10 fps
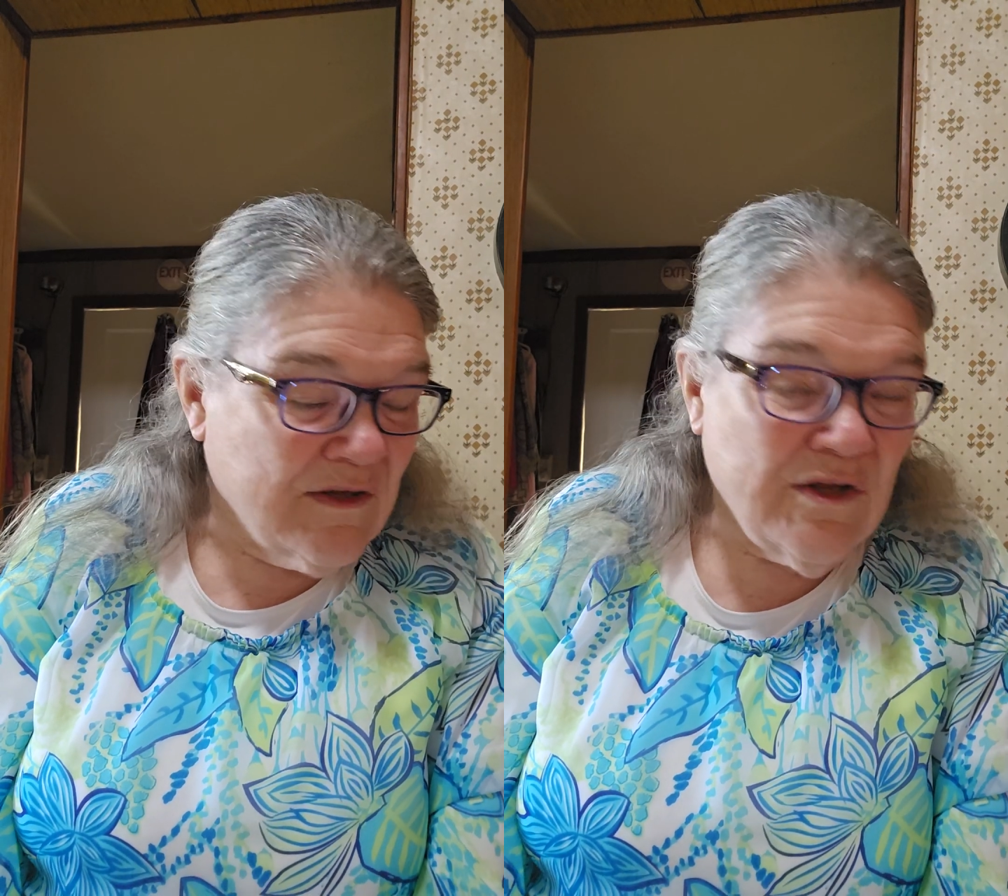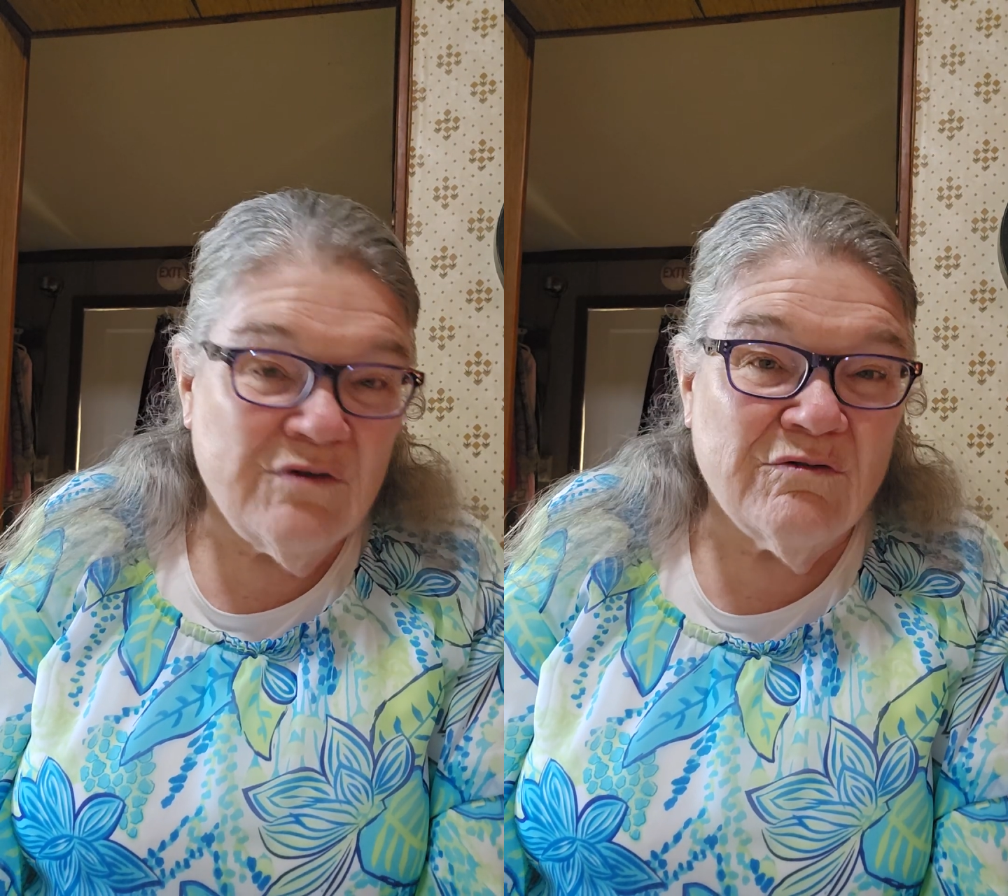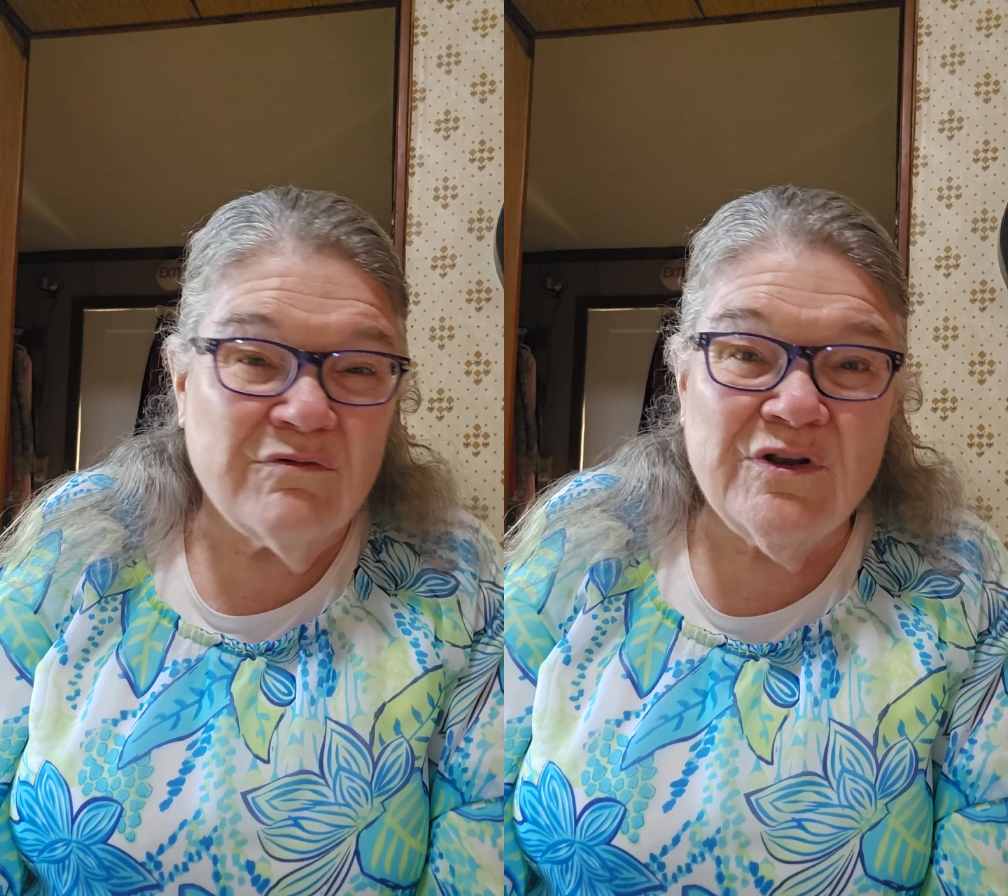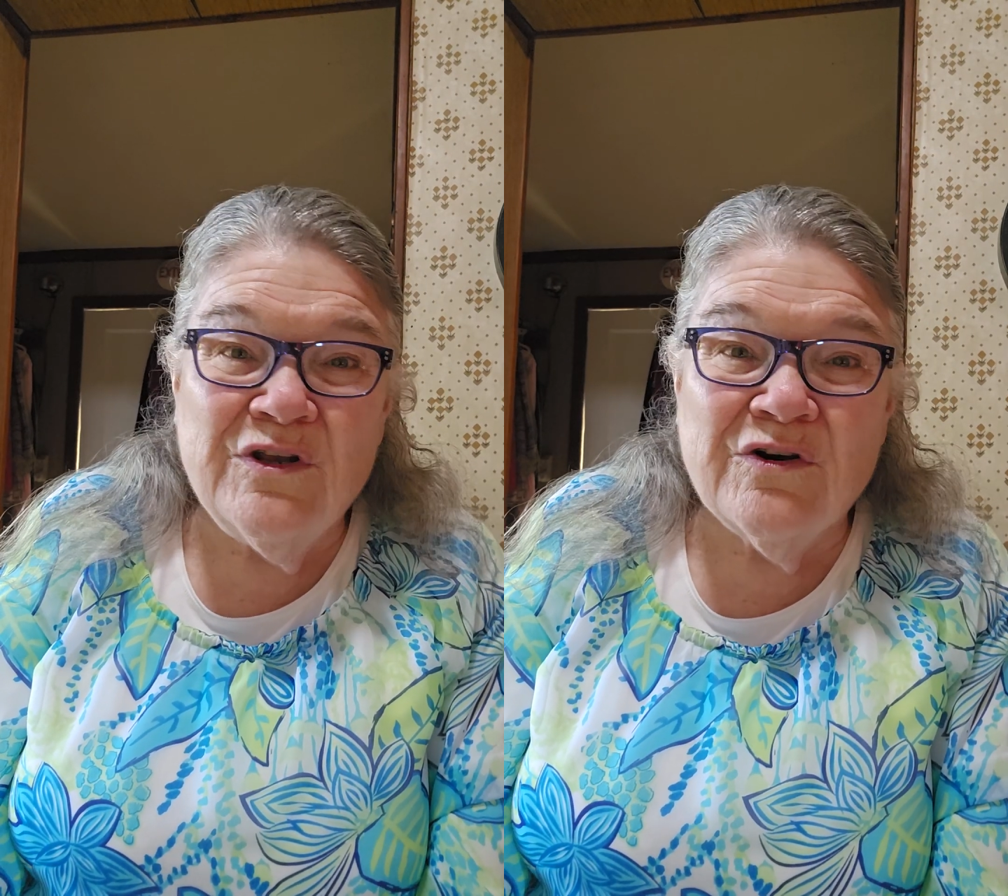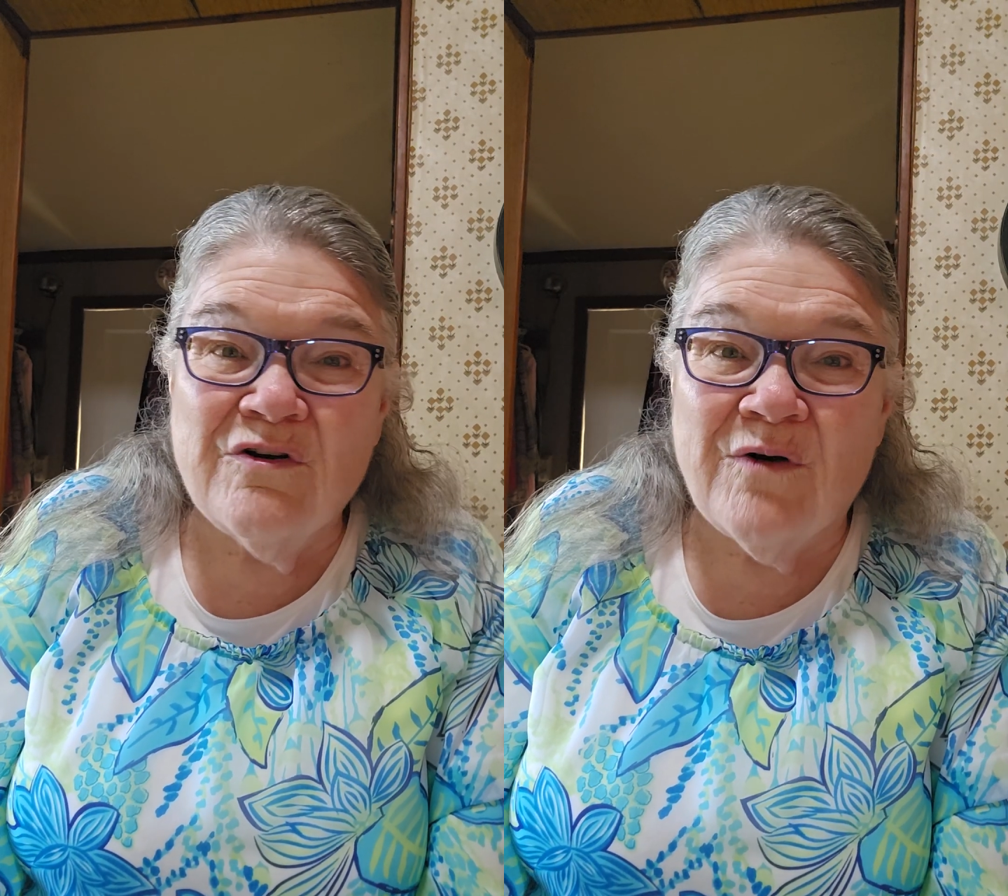You
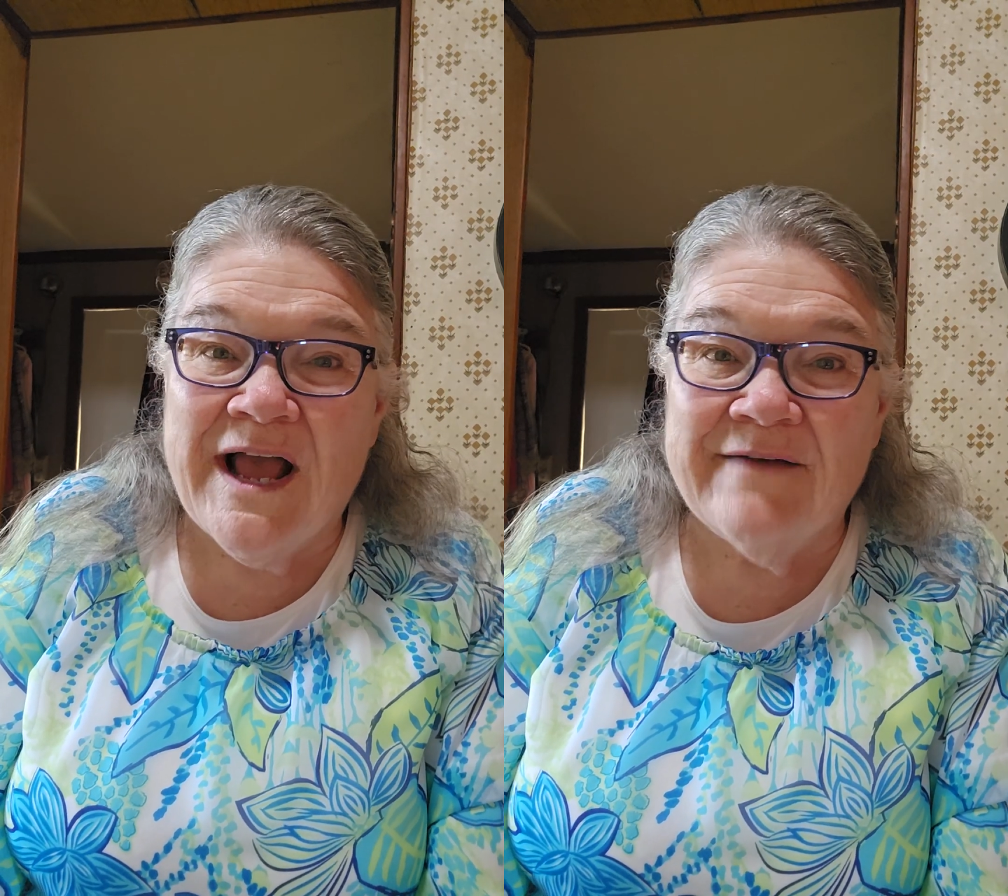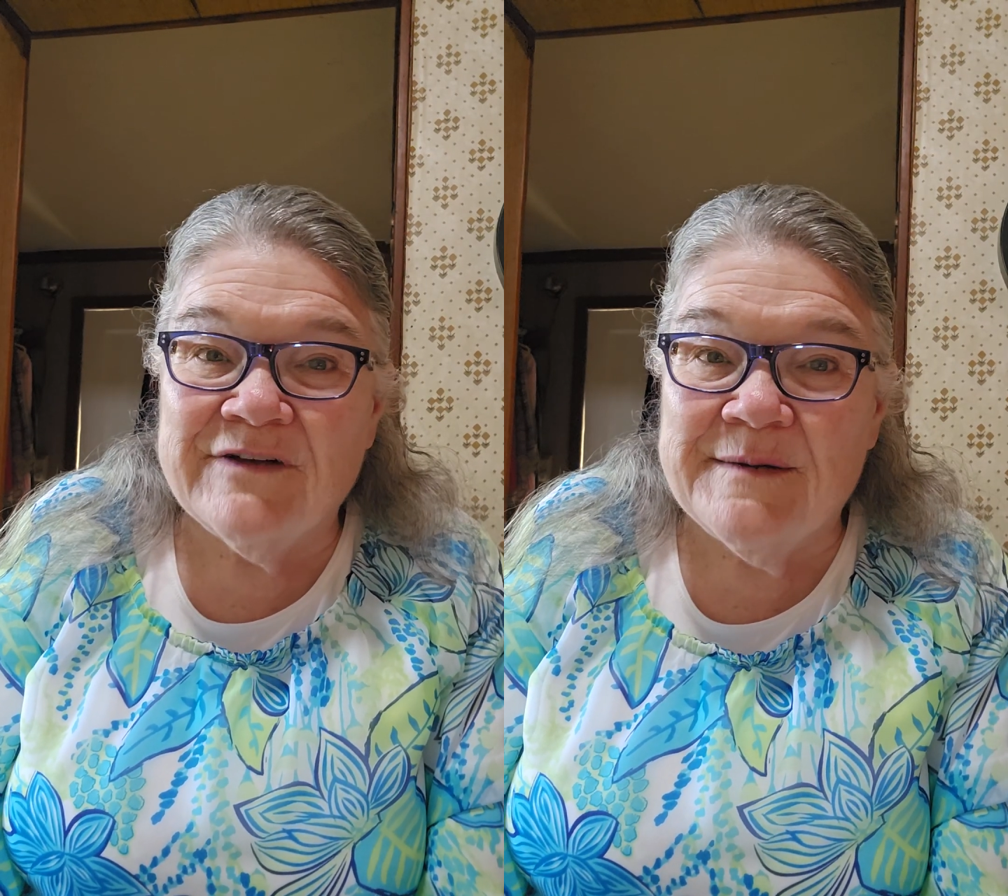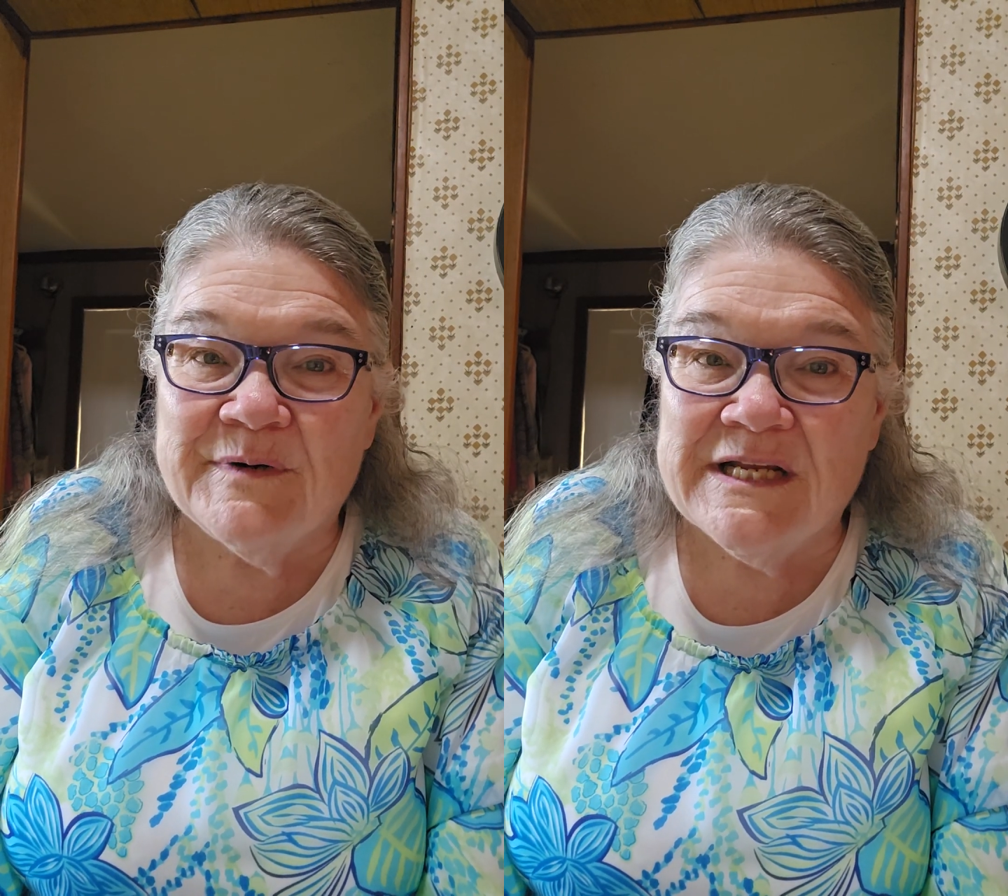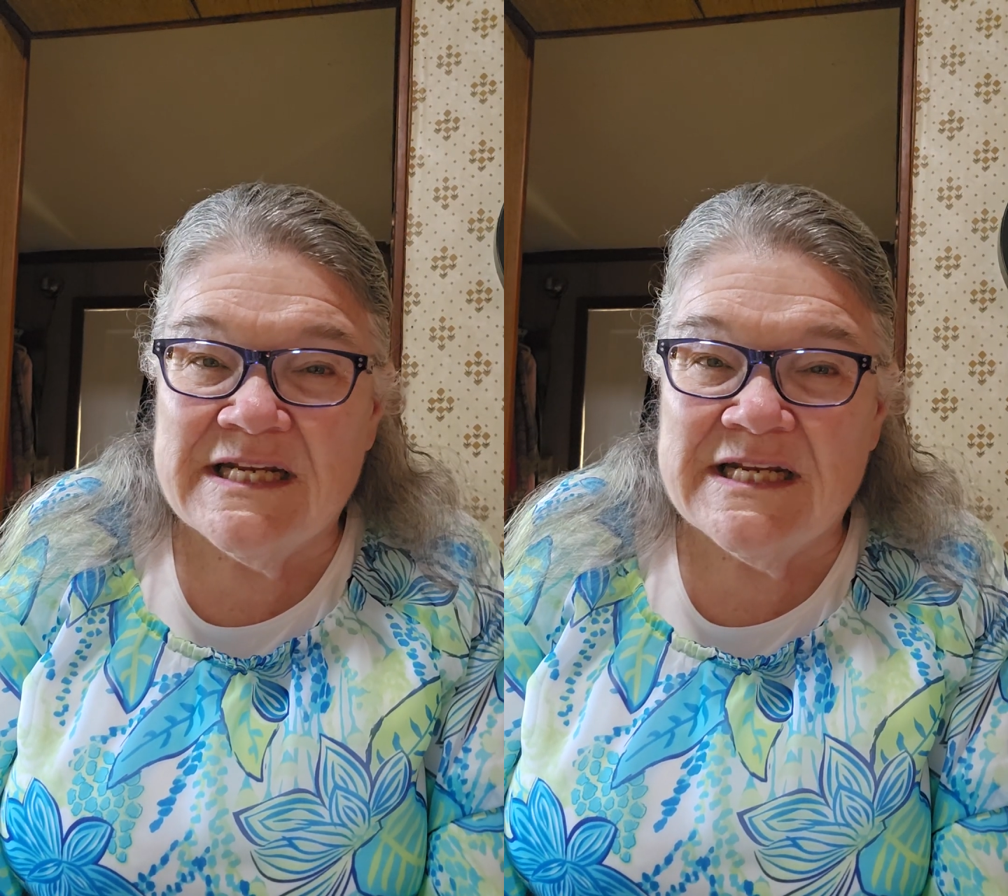don't have liberty